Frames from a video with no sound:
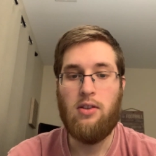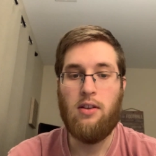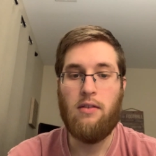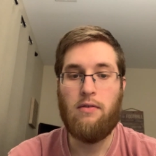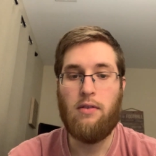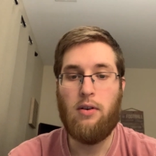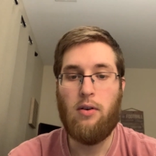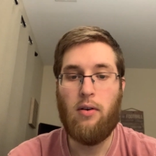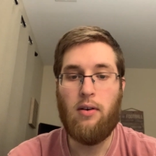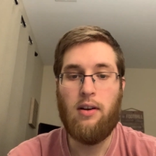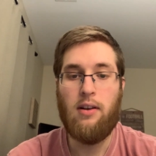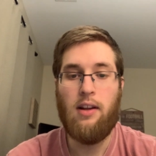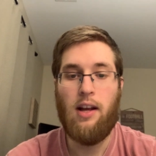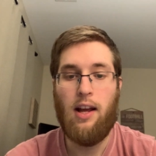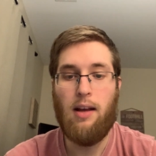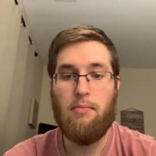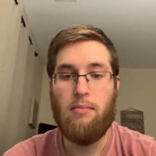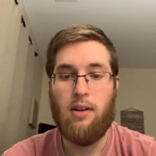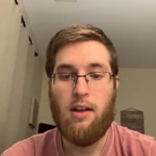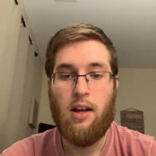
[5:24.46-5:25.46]
For Notre
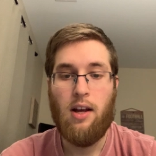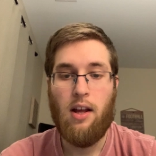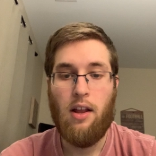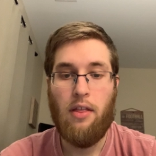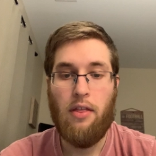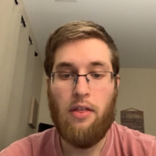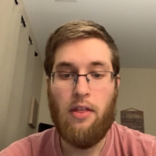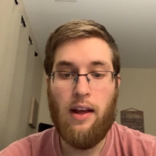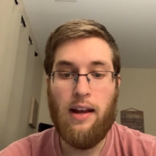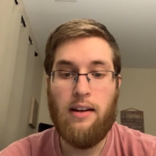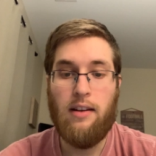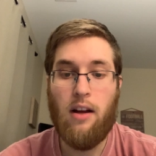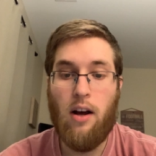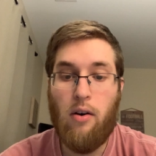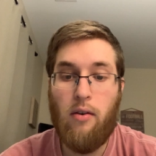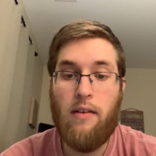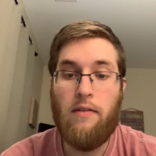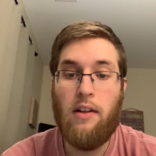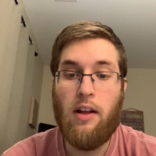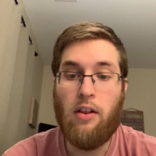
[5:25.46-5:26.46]
Dame, they
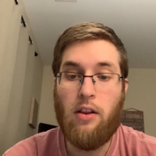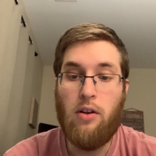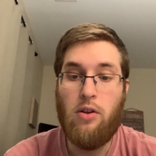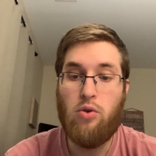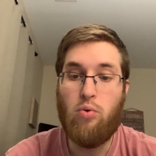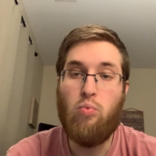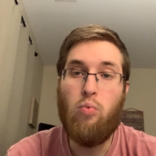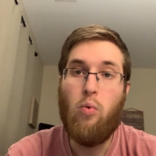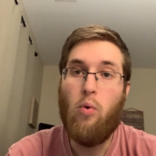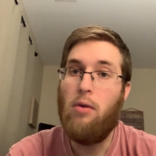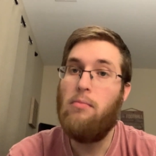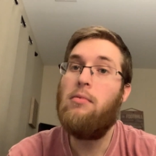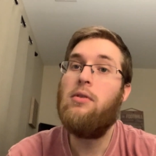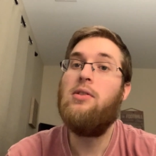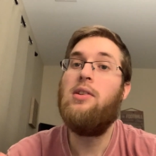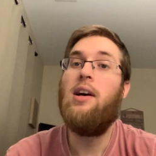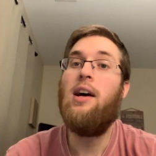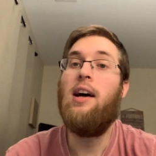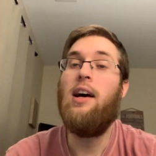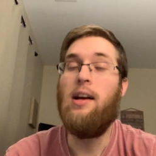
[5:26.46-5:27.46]
know if they lose one more
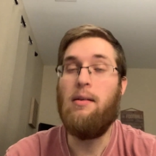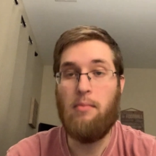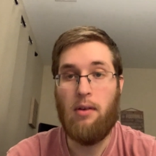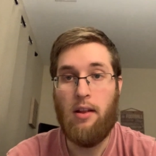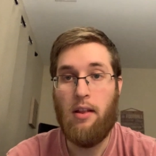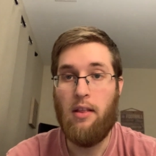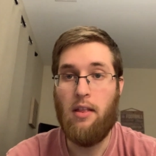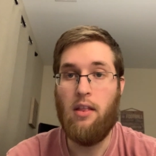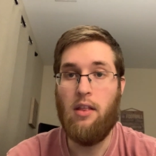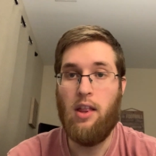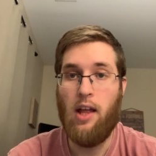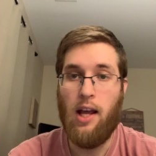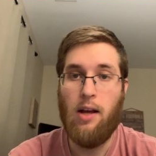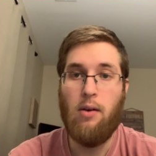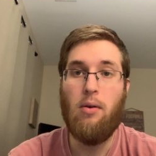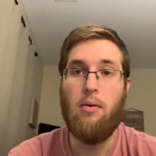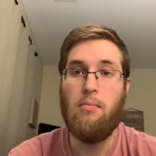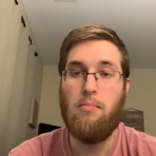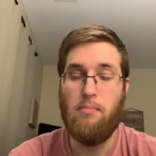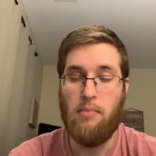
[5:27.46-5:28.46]
time, they
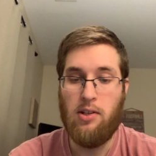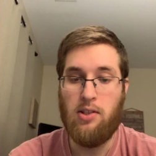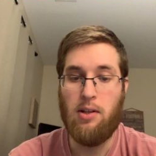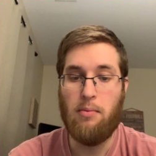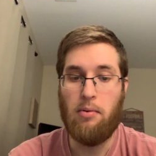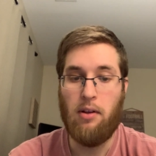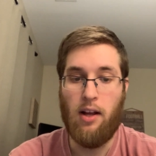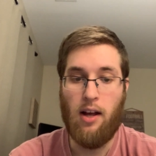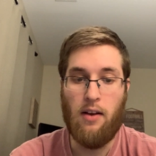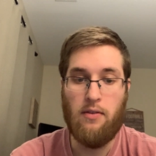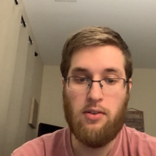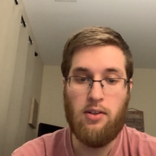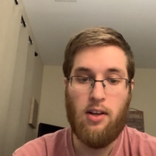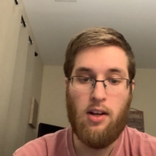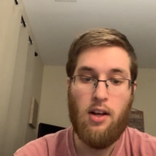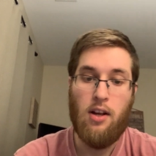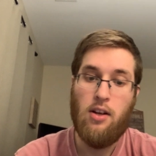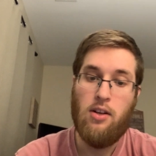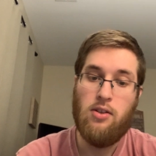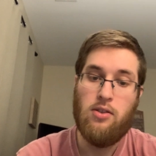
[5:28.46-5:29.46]
will miss the playoffs.
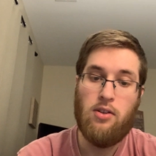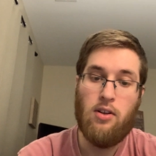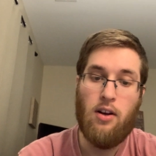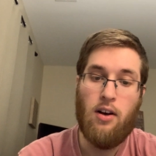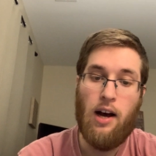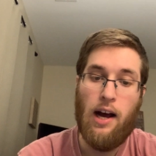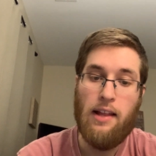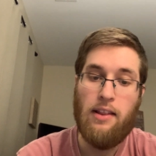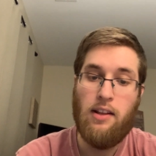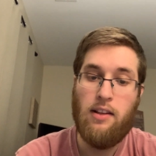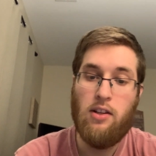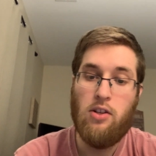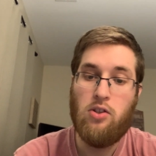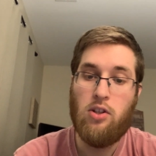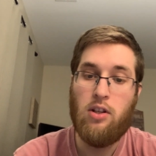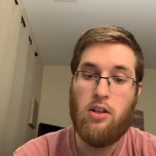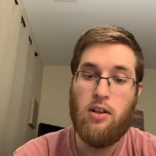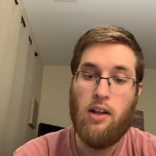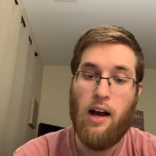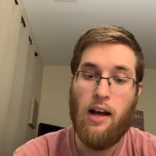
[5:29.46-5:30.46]
So I think
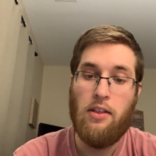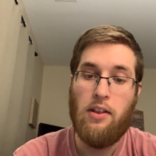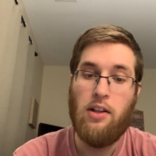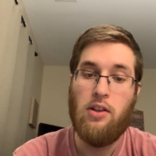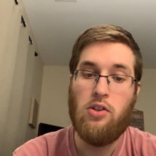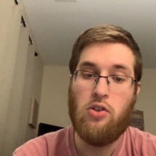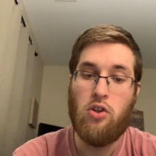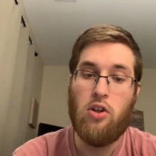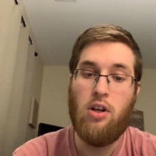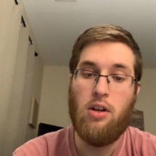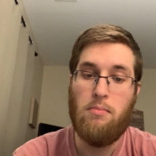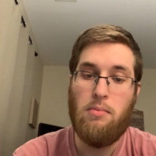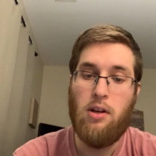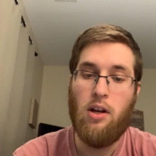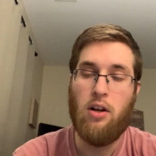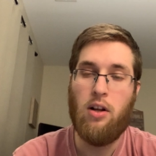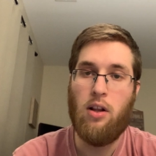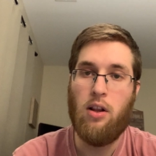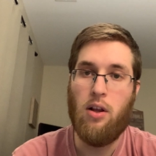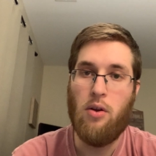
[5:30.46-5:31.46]
this could be
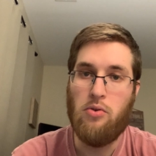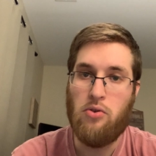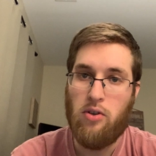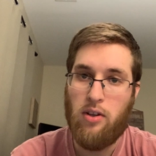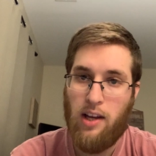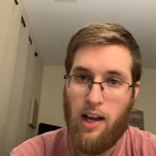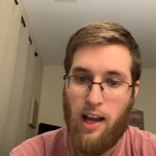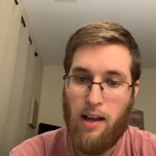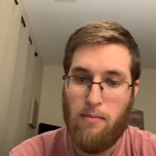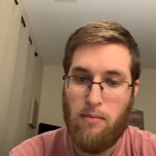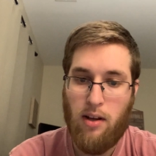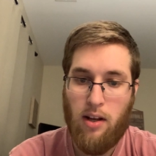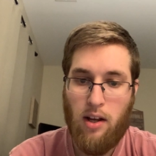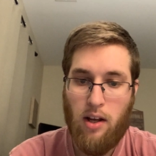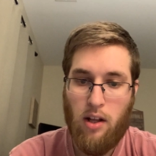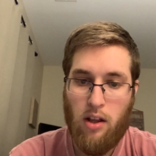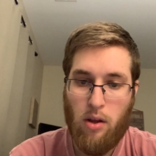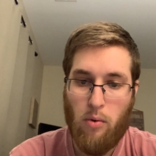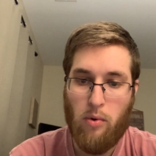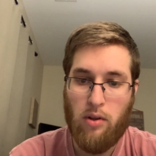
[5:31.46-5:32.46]
a closer game
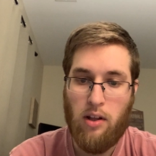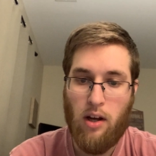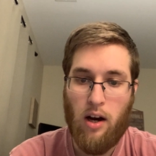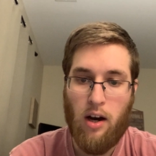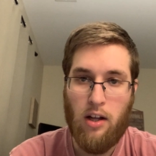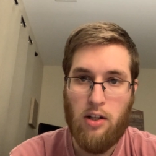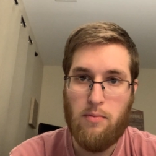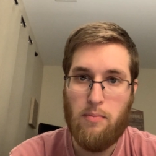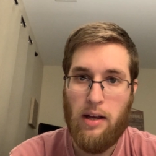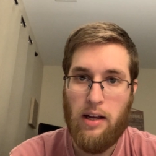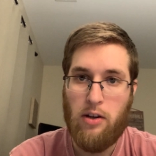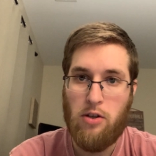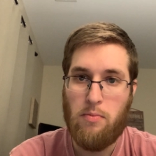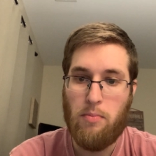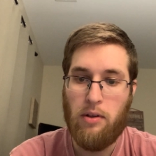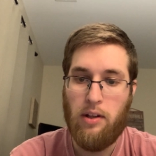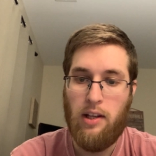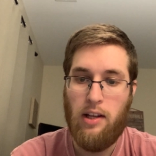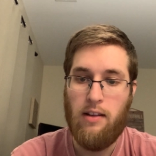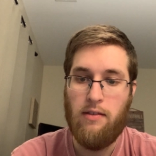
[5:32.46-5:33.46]
than what the odds makers
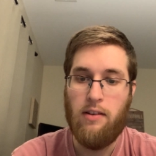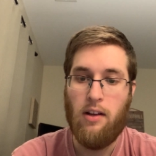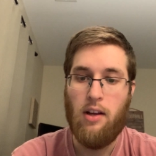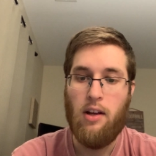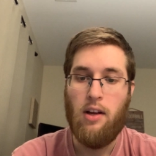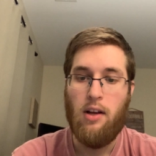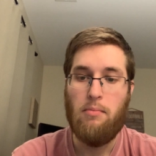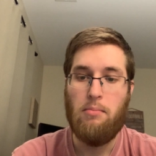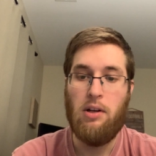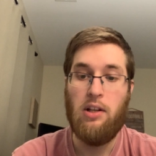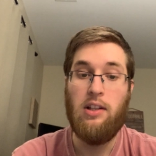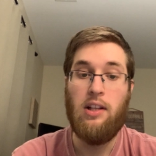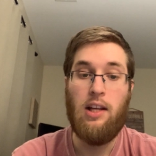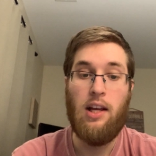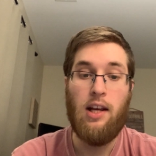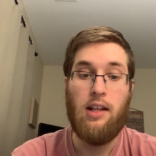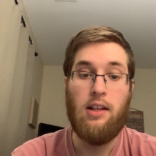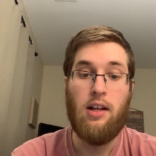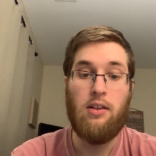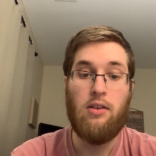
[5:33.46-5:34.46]
believe. But in the
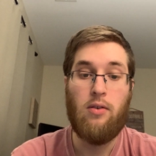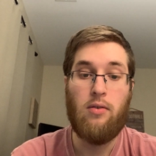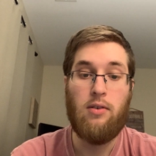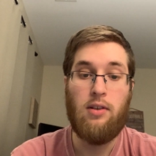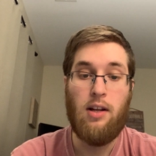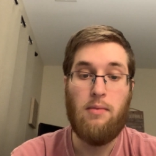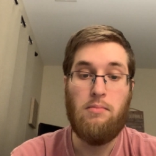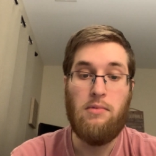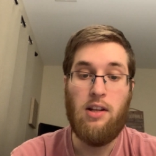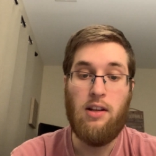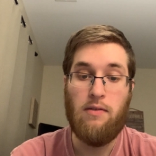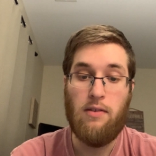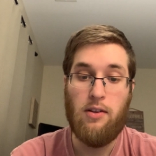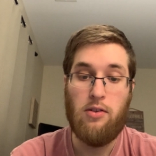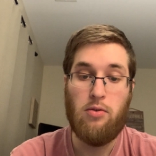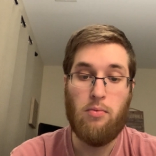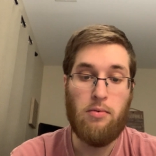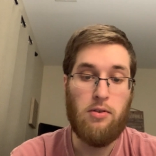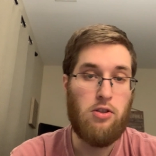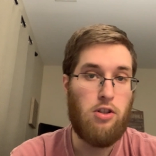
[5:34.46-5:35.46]
end, that Notre Dame
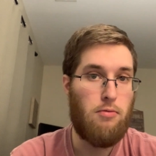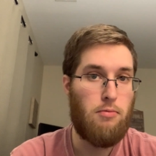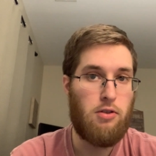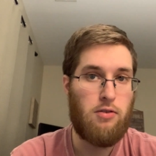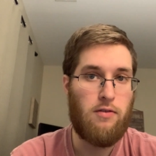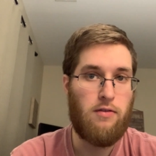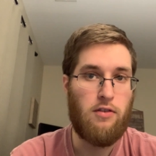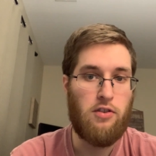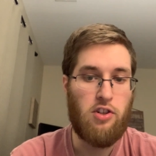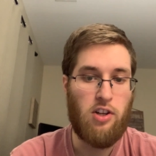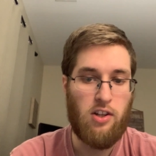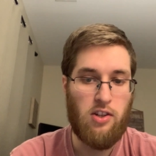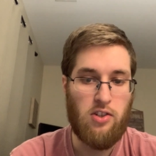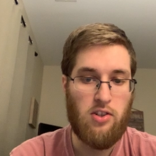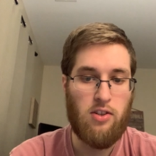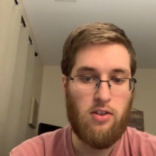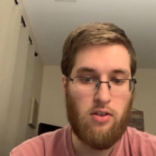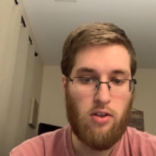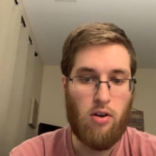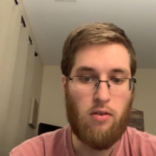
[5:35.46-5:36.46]
defense will be too much for
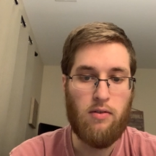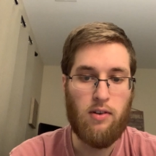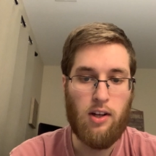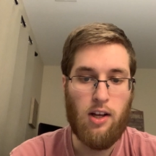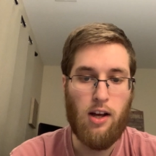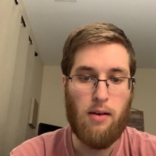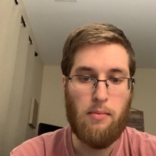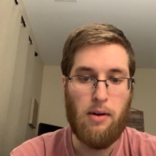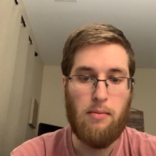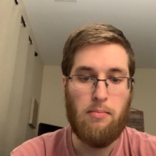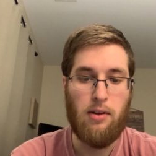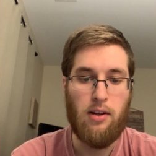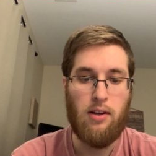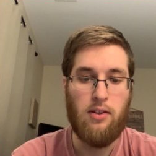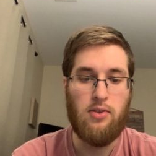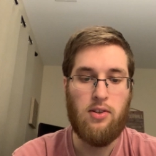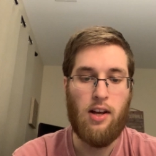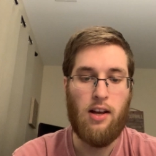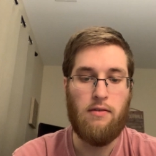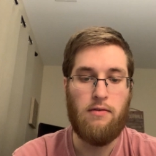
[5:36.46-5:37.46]
Virginia's to overcome, in my
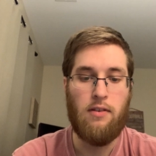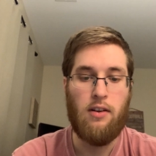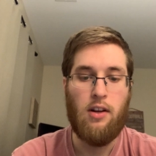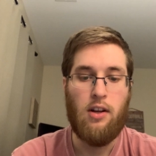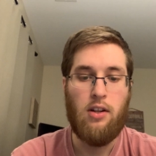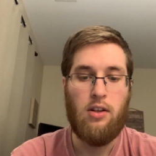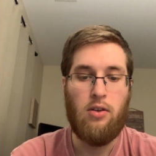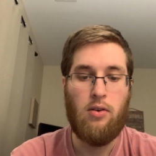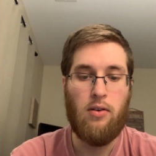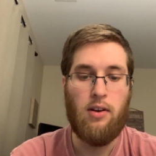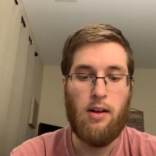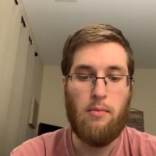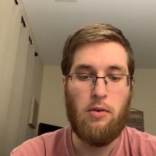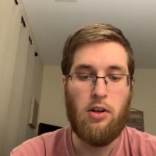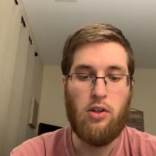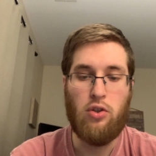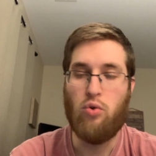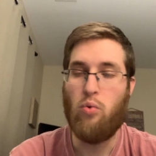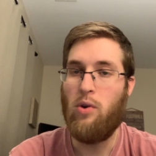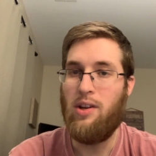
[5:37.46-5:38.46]
opinion. So I have Notre Dame
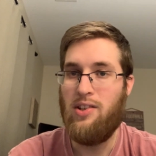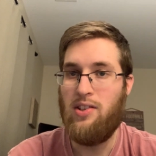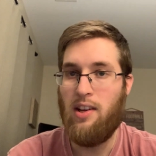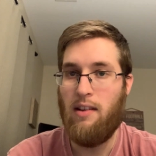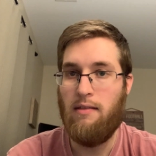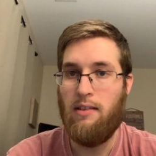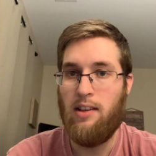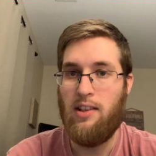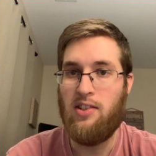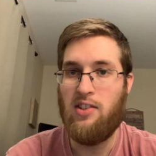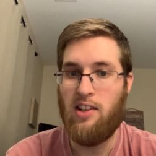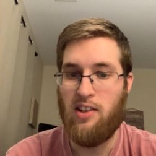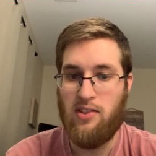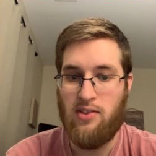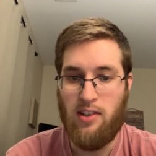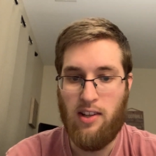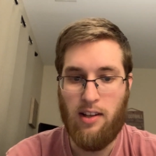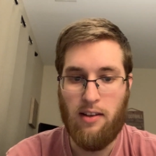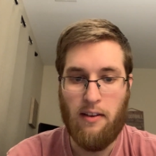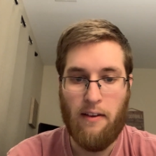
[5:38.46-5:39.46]
winning
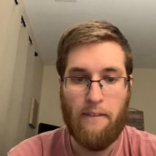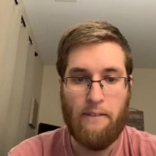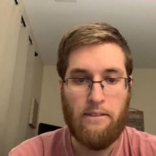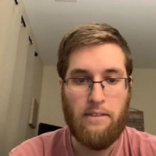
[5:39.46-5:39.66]
27-16.